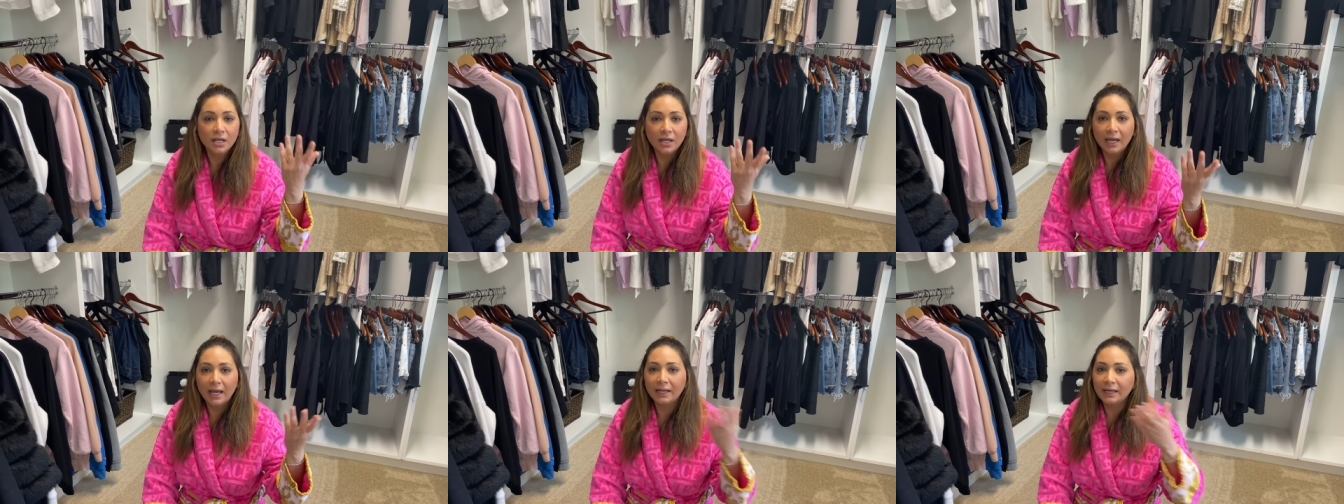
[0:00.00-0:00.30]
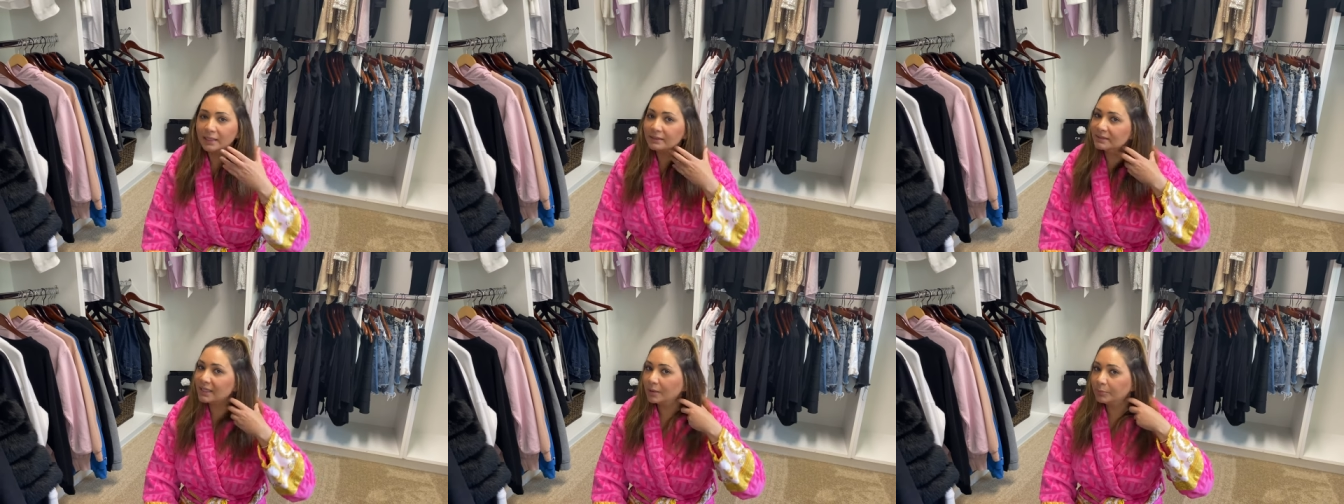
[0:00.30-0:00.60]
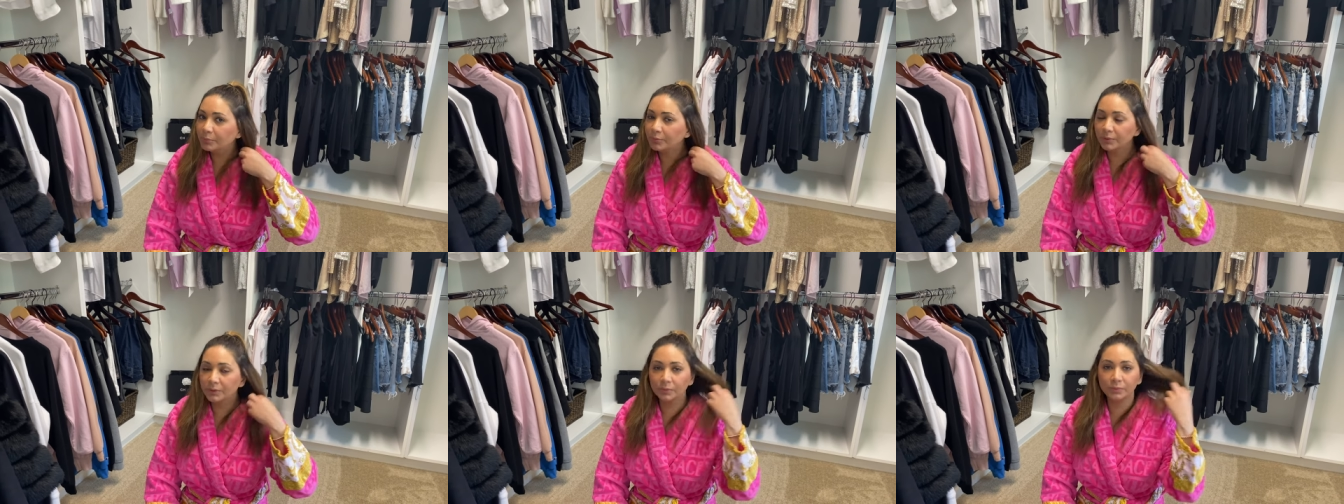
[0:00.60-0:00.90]
And at that
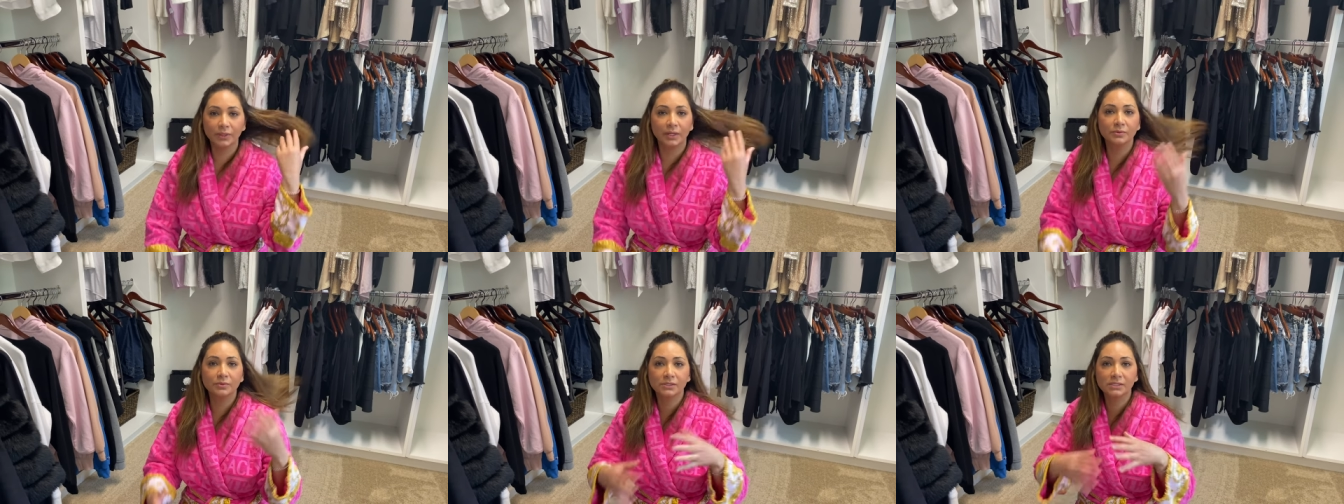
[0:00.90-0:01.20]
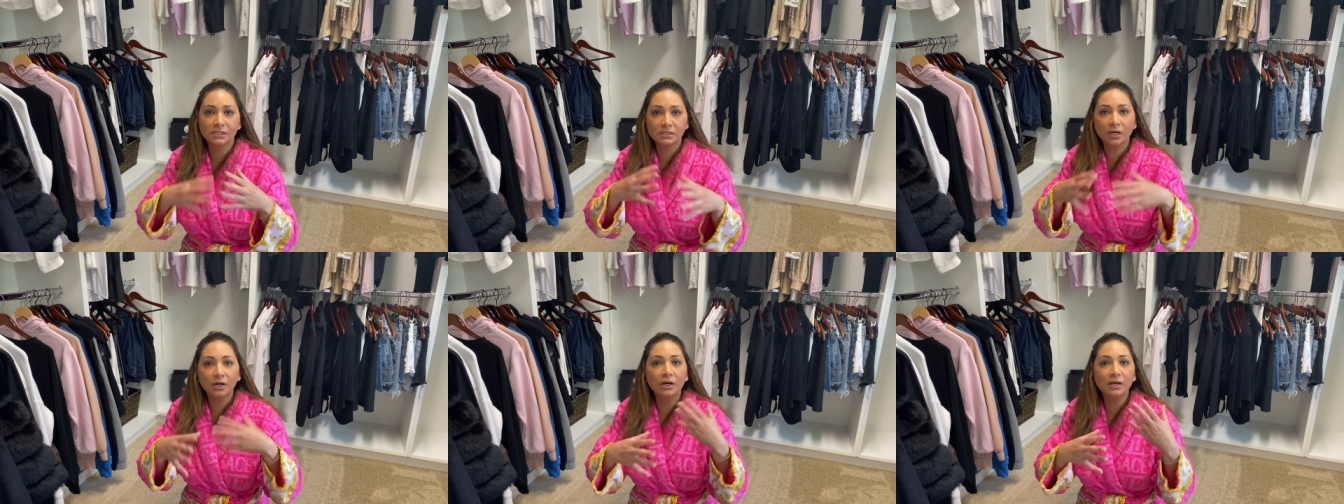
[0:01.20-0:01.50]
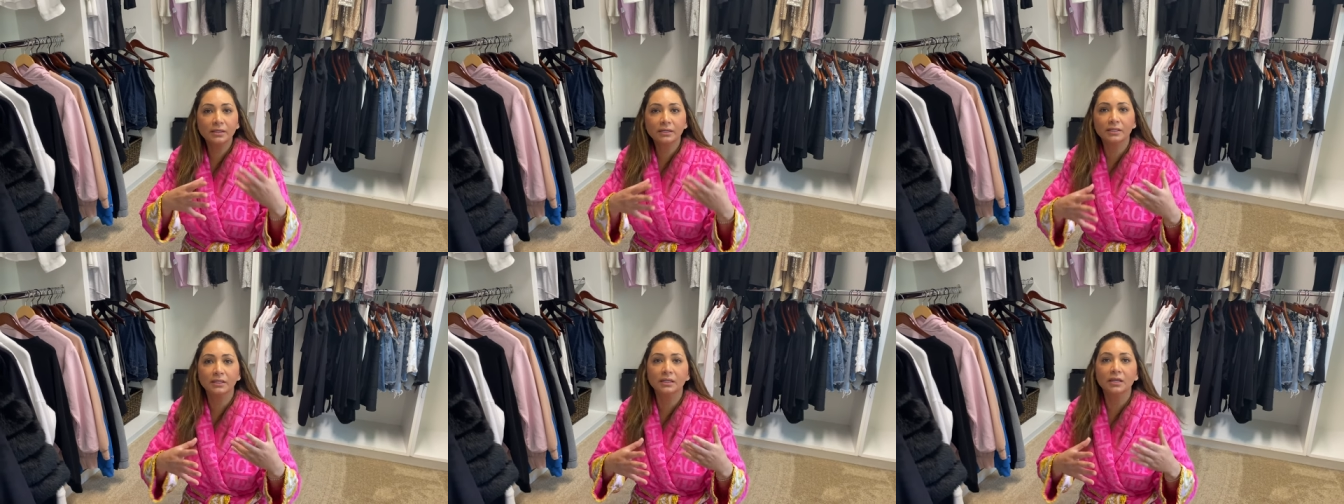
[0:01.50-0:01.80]
point, when I was
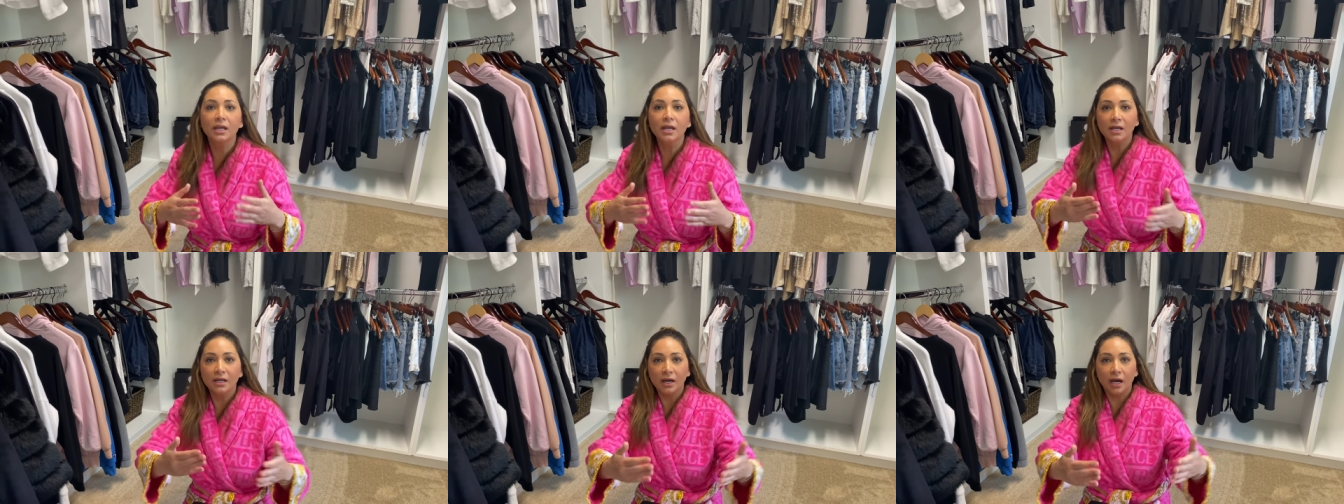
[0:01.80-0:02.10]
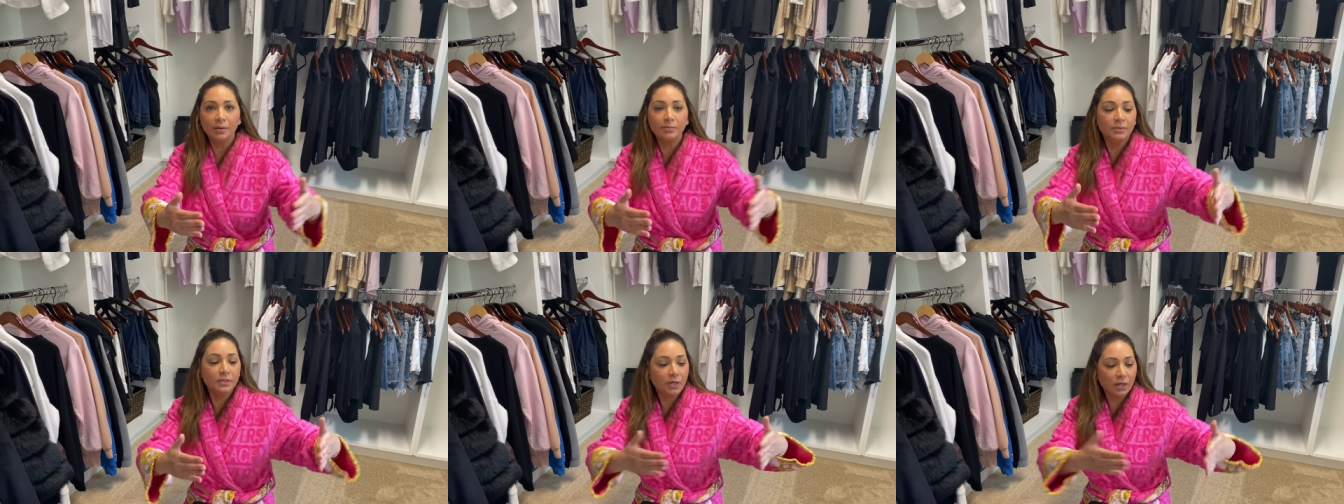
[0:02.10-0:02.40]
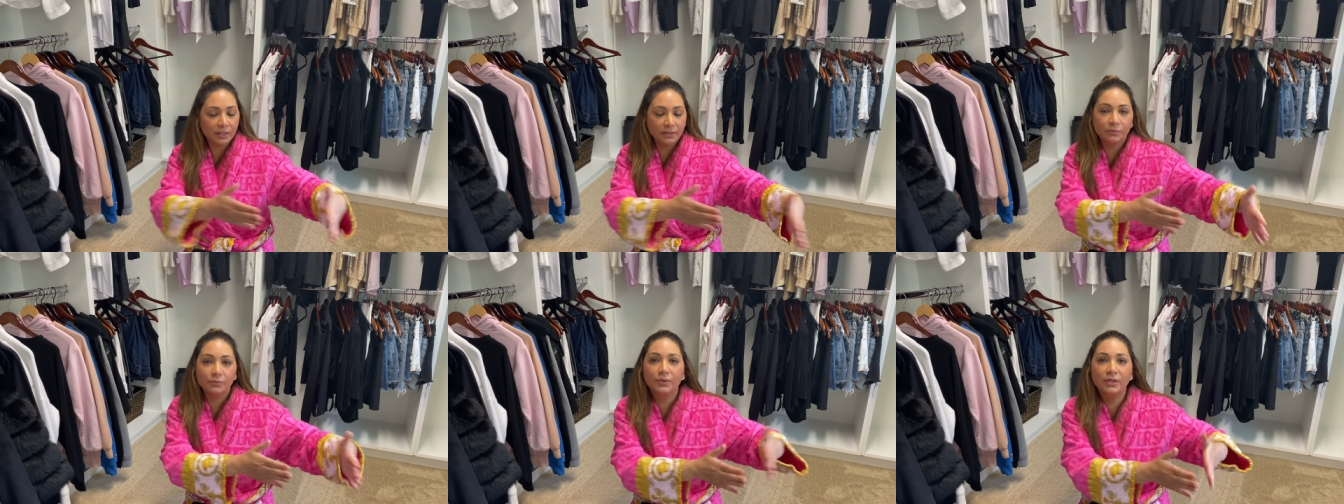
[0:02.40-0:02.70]
talking, I'm
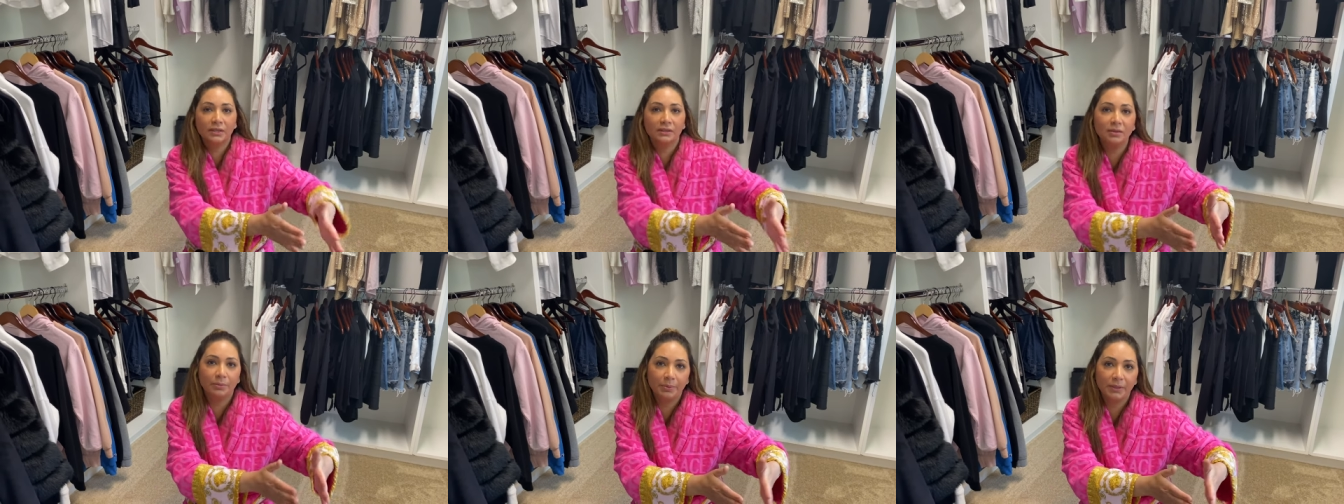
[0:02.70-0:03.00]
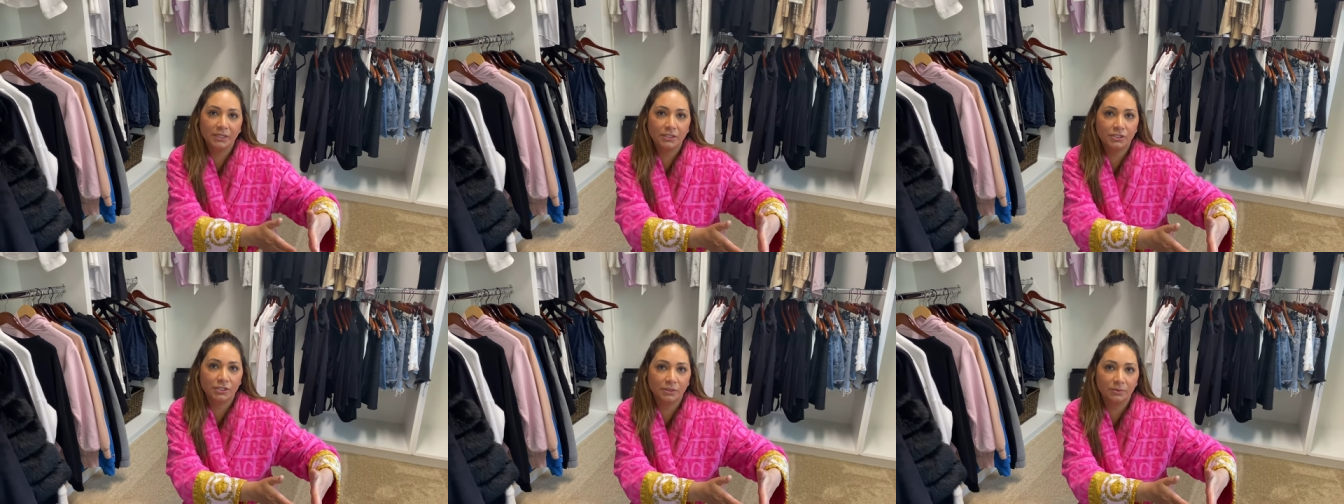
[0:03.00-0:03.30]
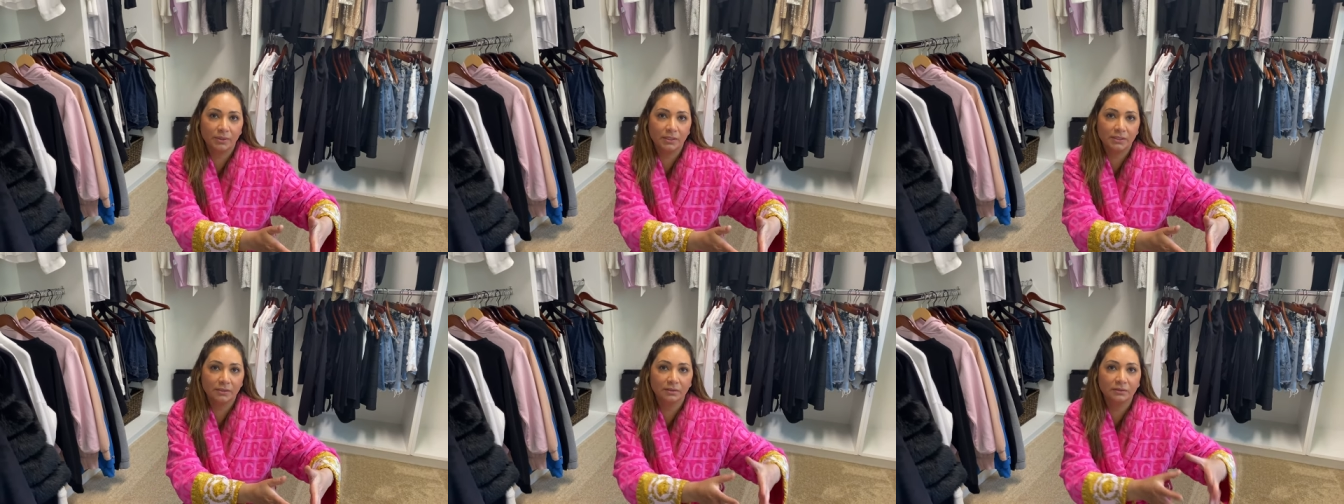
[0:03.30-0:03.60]
not with the patient
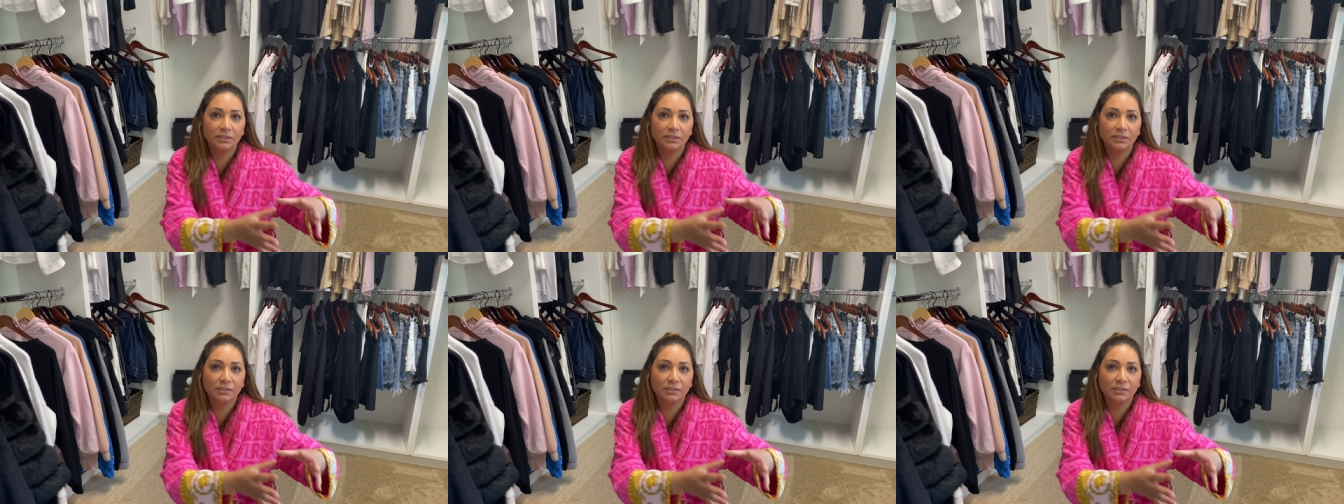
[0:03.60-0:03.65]
right there.